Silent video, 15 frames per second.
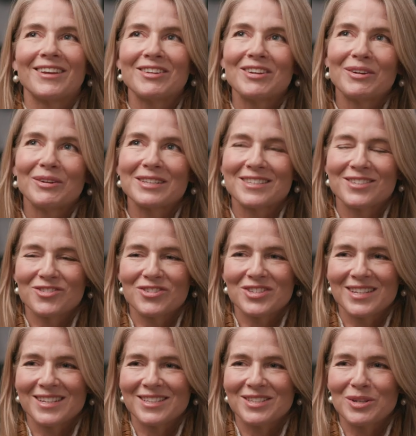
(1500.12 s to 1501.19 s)
You know, it's
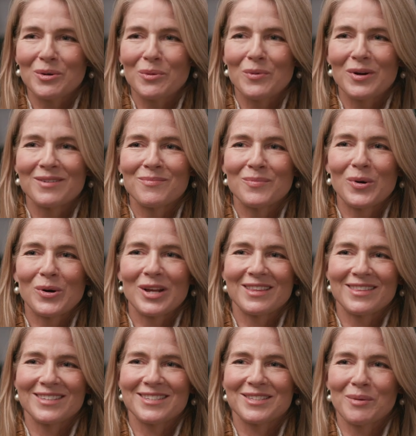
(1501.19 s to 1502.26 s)
interesting. So one
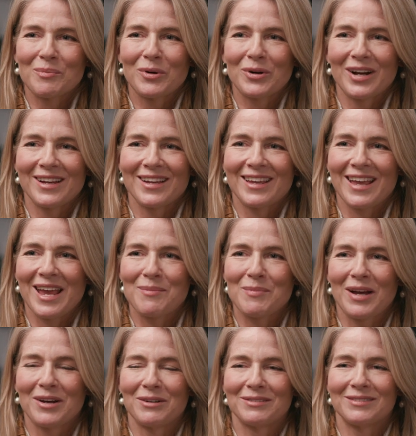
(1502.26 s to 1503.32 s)
morning this summer, I came
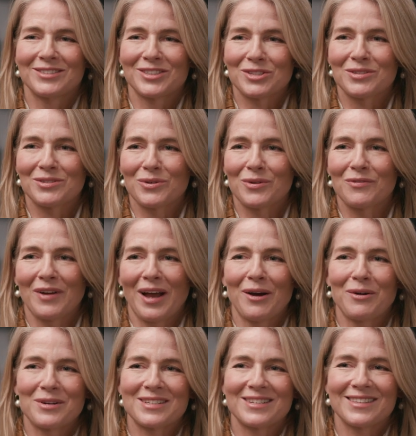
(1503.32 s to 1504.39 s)
out just sort of
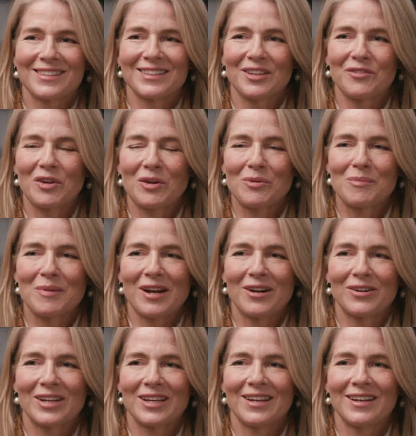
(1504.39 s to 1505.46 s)
out into the living room
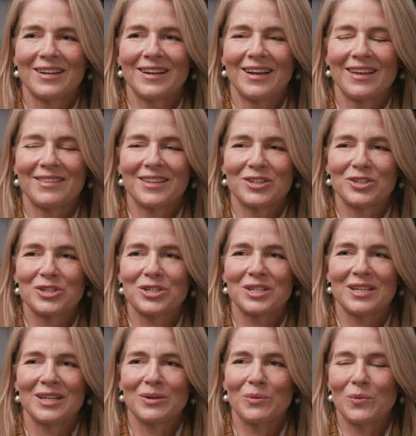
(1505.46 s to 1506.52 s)
area, and there
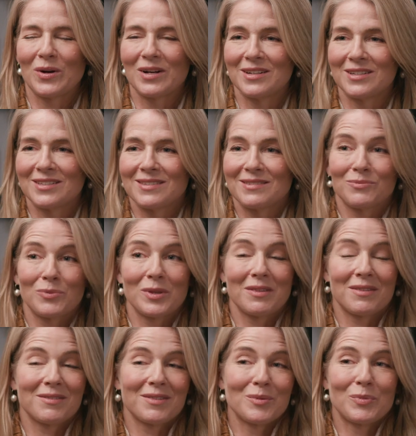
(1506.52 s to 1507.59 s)
she was with
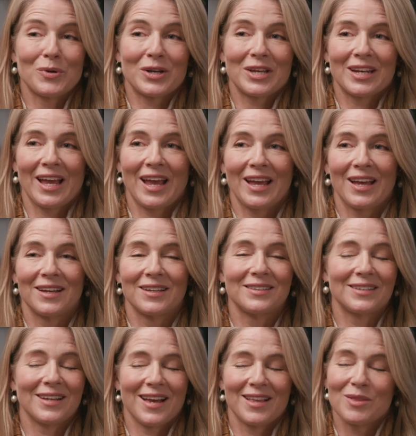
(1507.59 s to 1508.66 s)
the book in
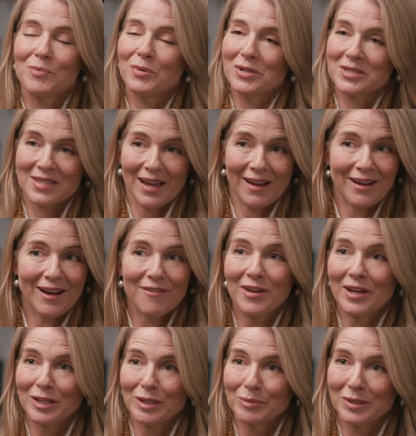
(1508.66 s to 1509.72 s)
hand, and the book's
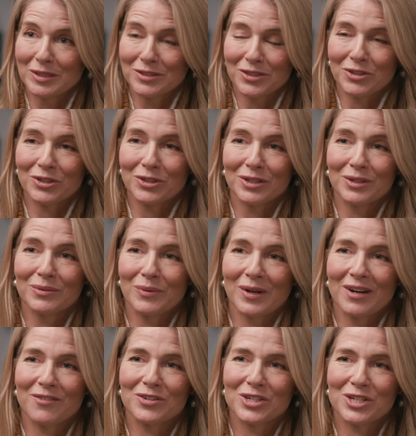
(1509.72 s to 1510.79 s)
available to her
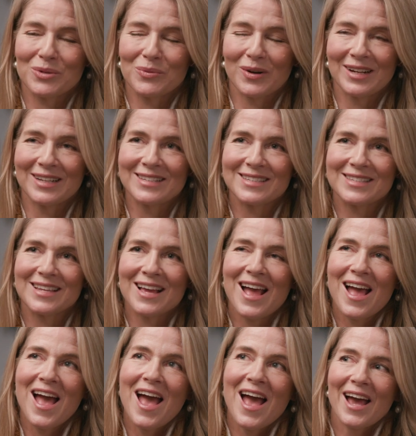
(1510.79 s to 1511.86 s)
whenever she wants.
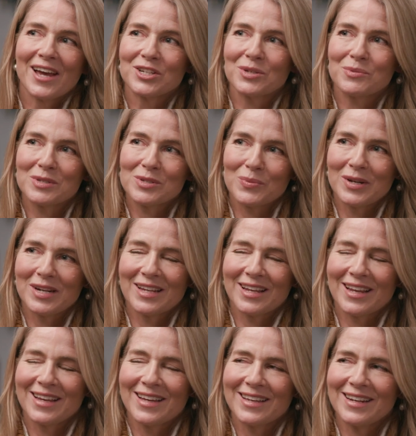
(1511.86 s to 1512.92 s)
And she was
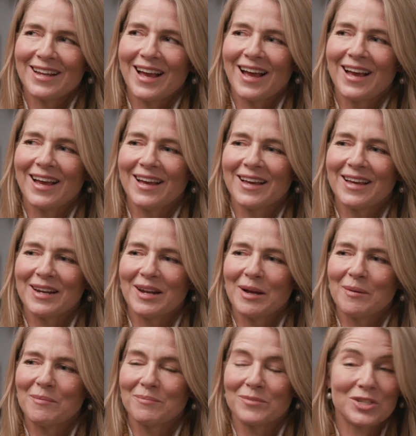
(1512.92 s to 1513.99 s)
reading it,
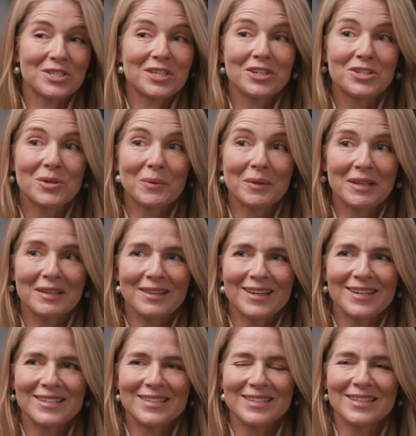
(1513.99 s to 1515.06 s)
and she said she really
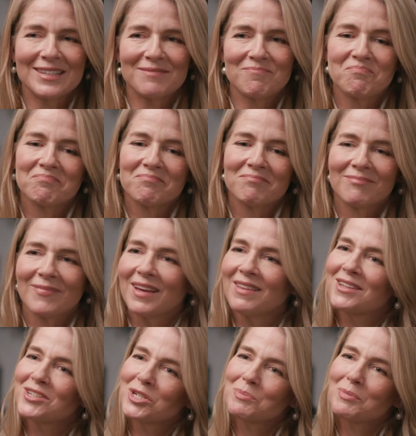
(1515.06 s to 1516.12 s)
liked it,
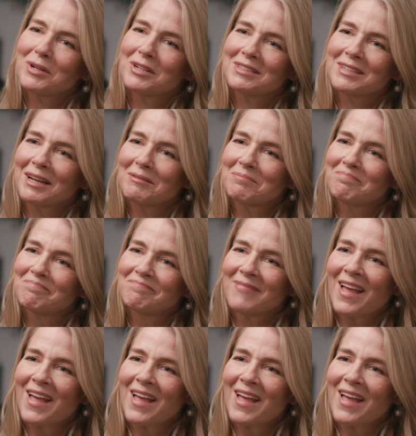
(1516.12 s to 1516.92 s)
and then she put it down.